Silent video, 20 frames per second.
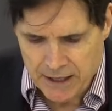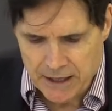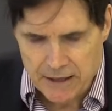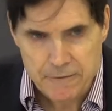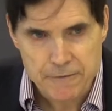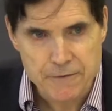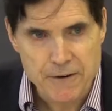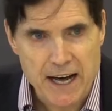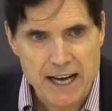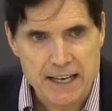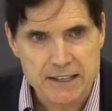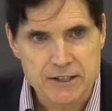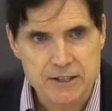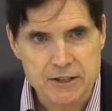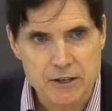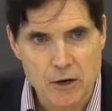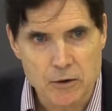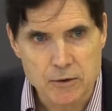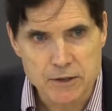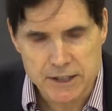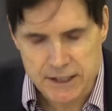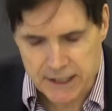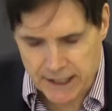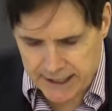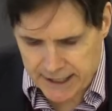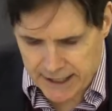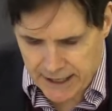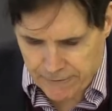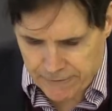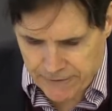In fact, so
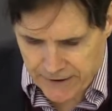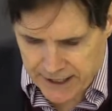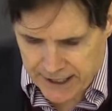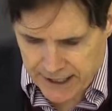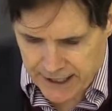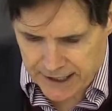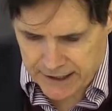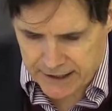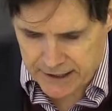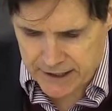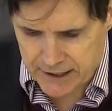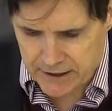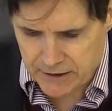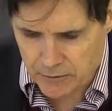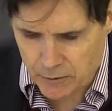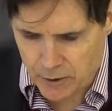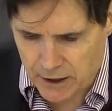significant